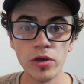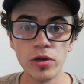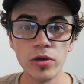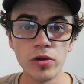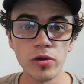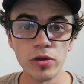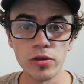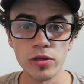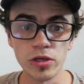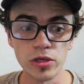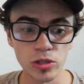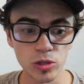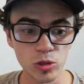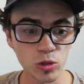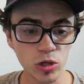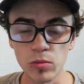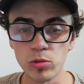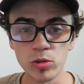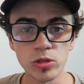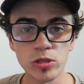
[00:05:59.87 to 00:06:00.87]
you got this
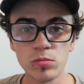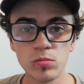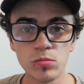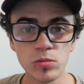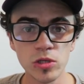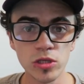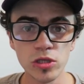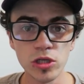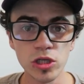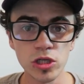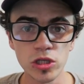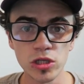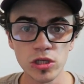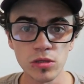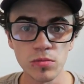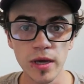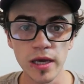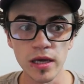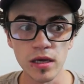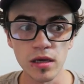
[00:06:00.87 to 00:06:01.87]
troublesome decision
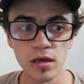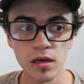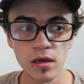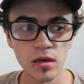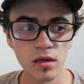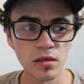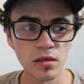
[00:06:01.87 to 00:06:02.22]
to make,